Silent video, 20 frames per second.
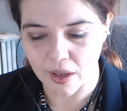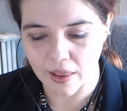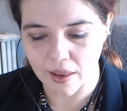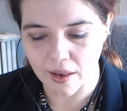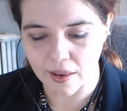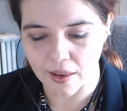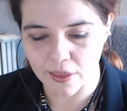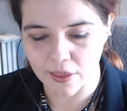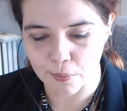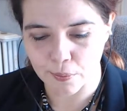
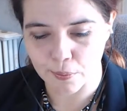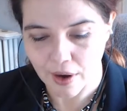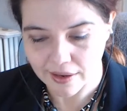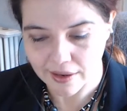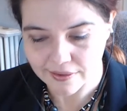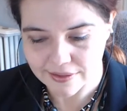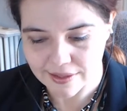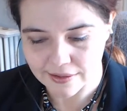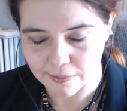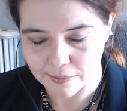the
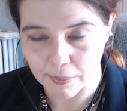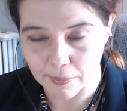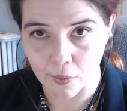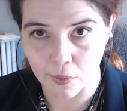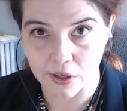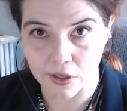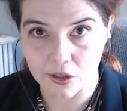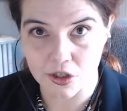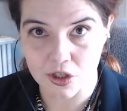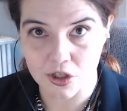process by
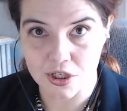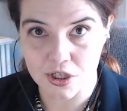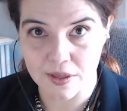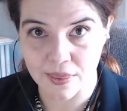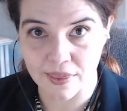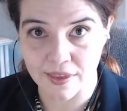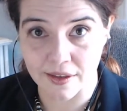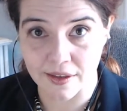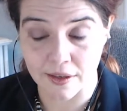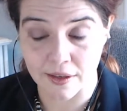which
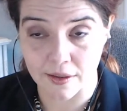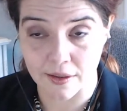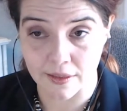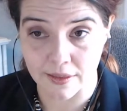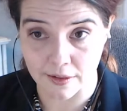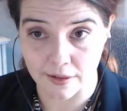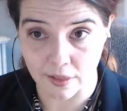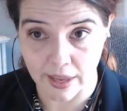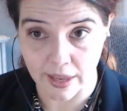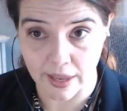the
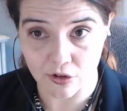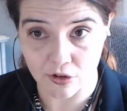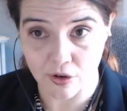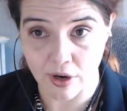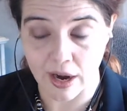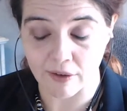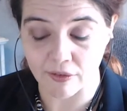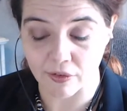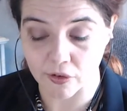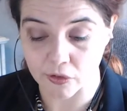light
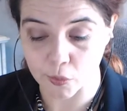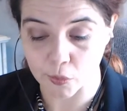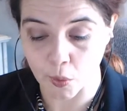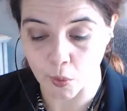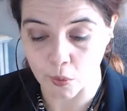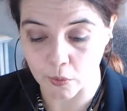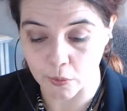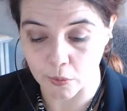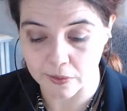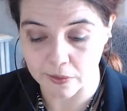travels, what
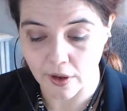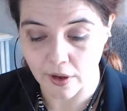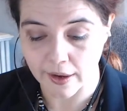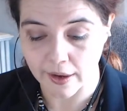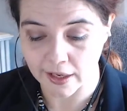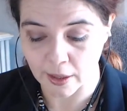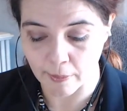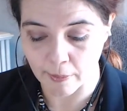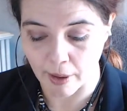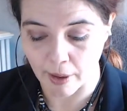we've been
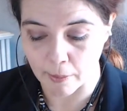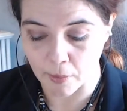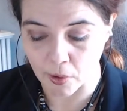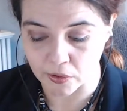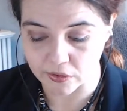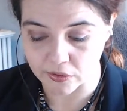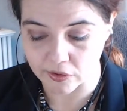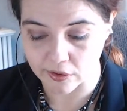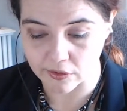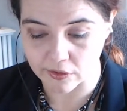talking about
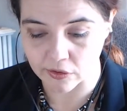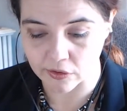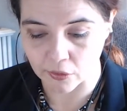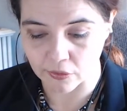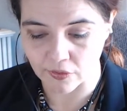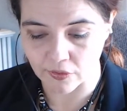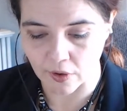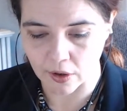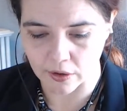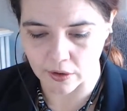mostly so
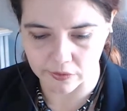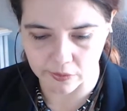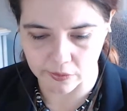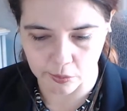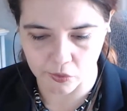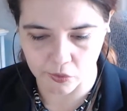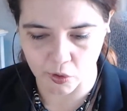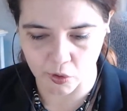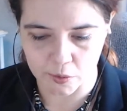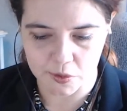far is
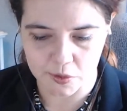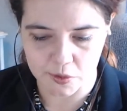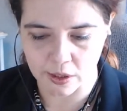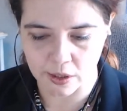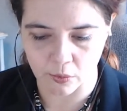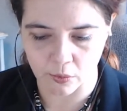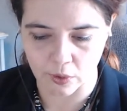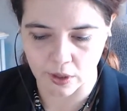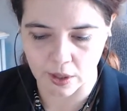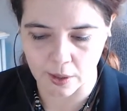absorption
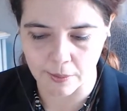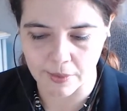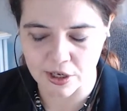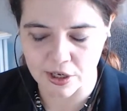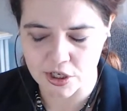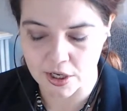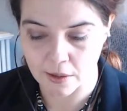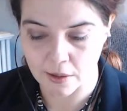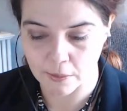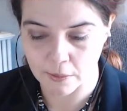and
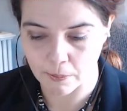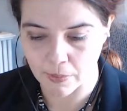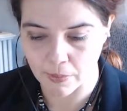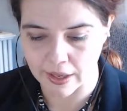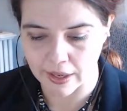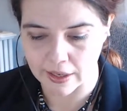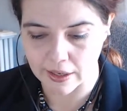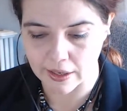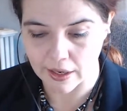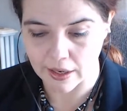re-emission,
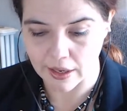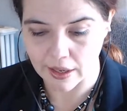but